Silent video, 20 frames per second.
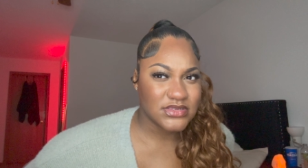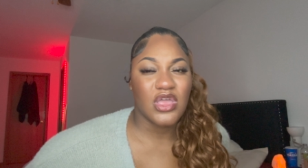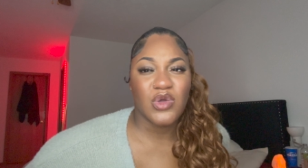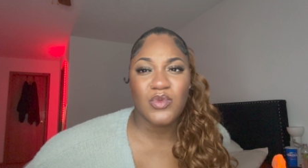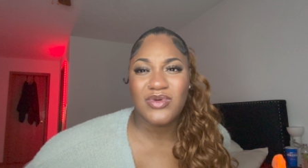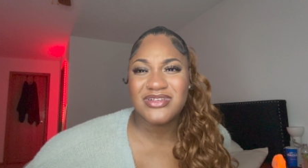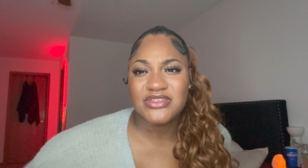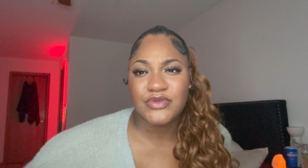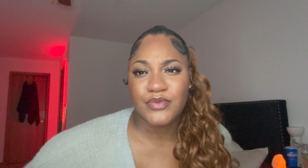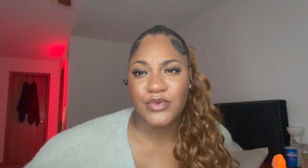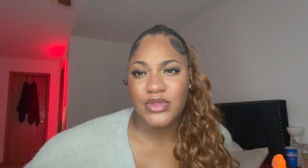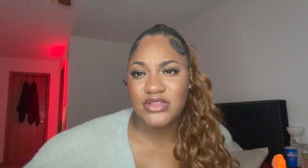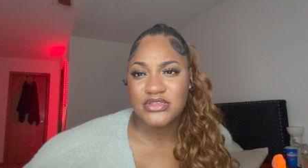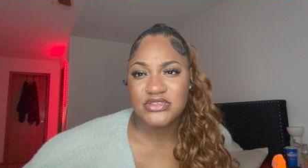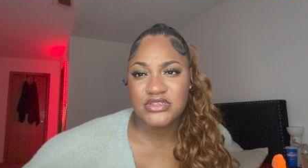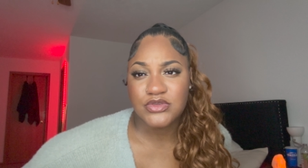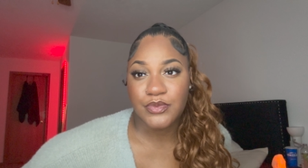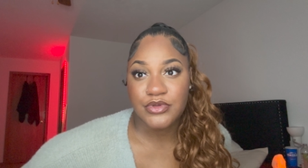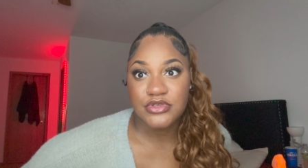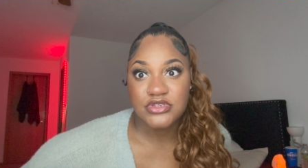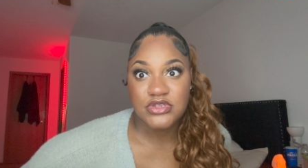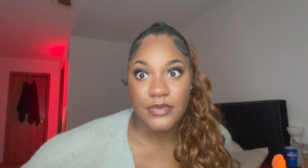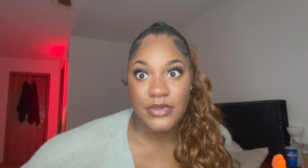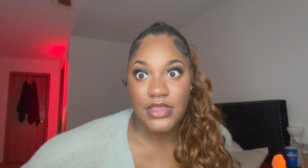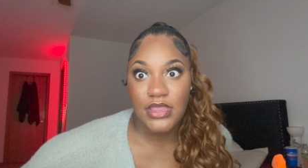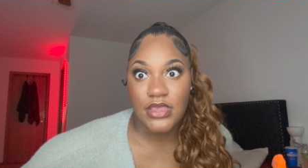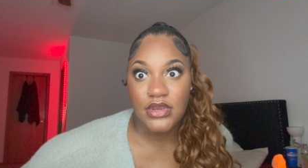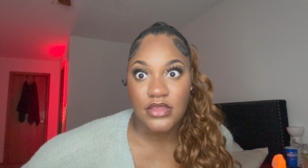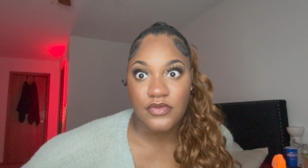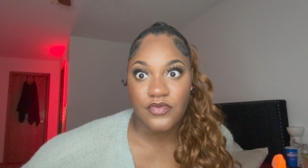It wasn't really supposed to
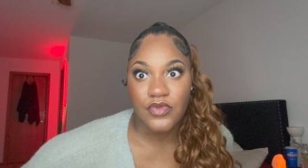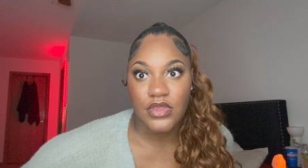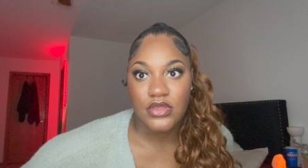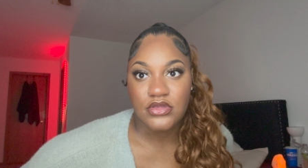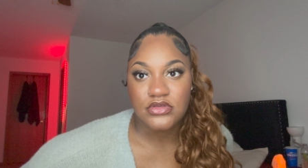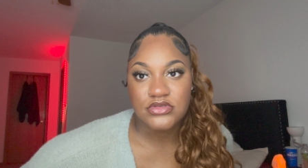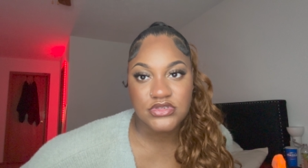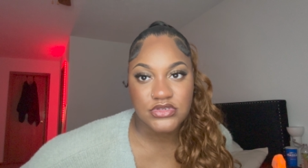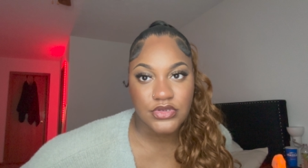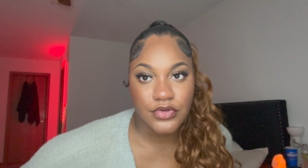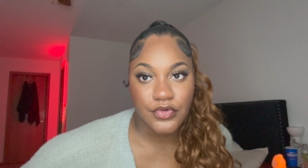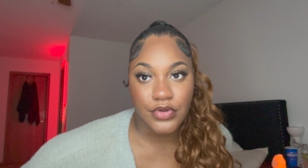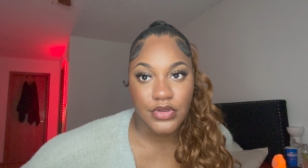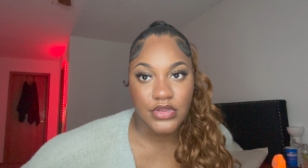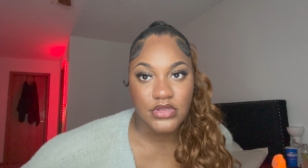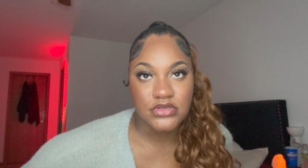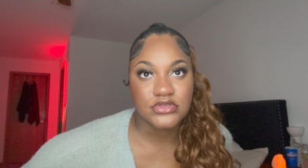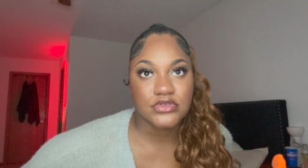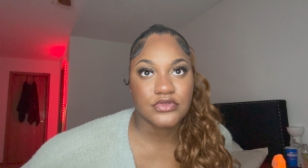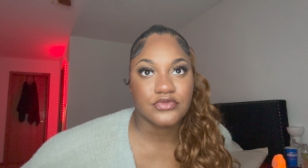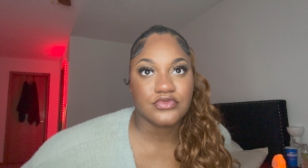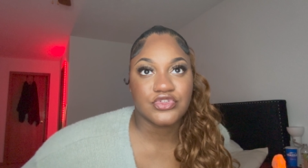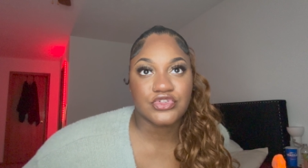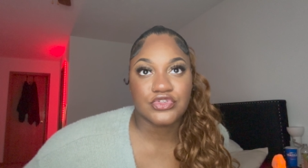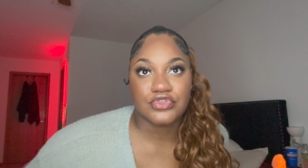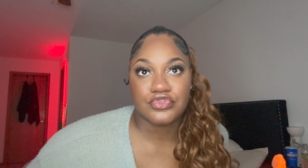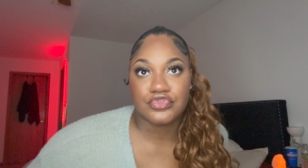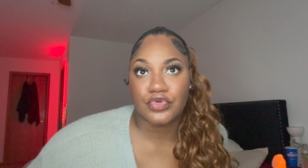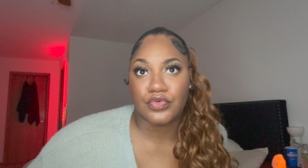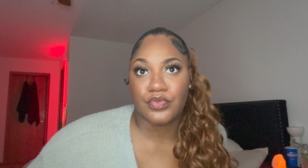be anything serious. It was
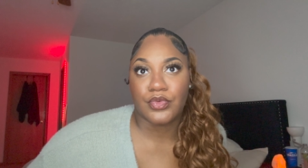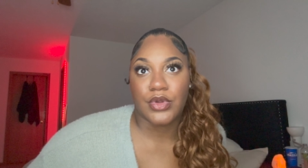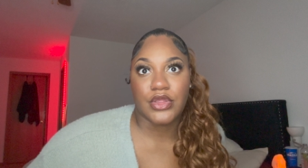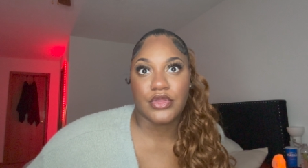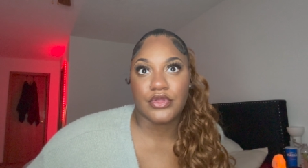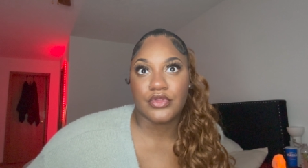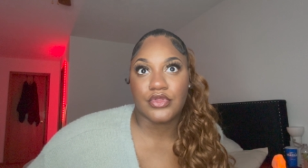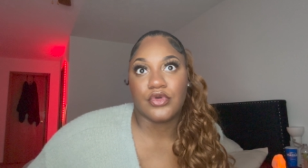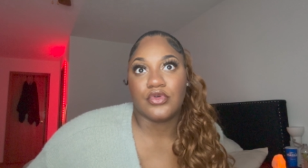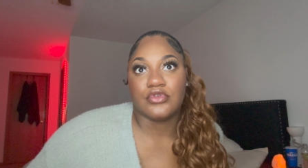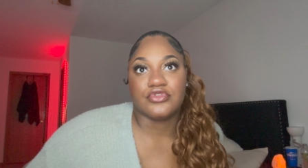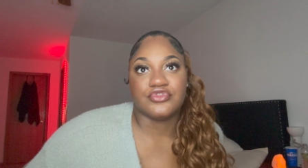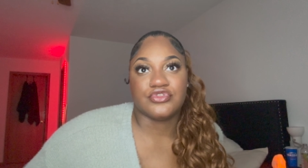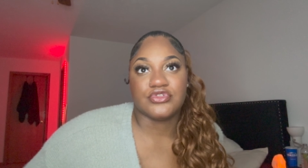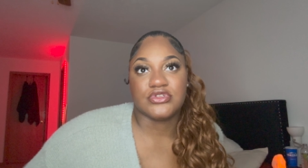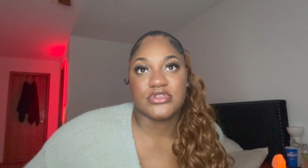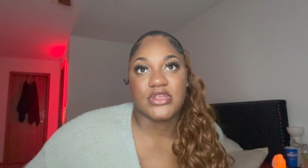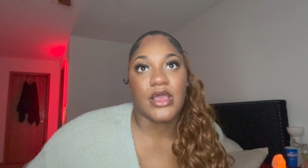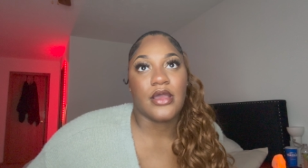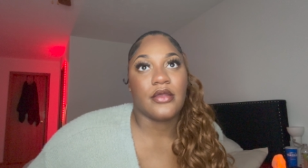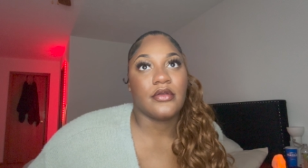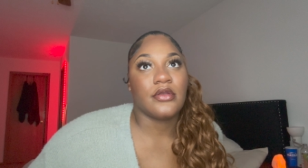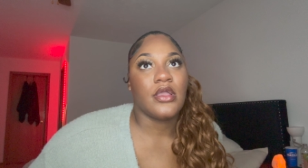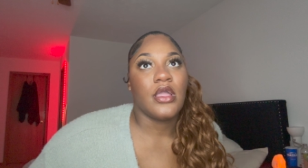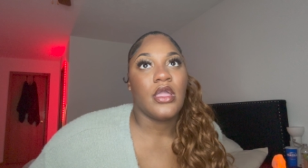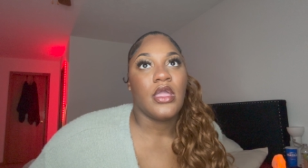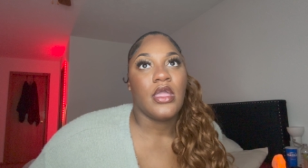just a regular ultrasound.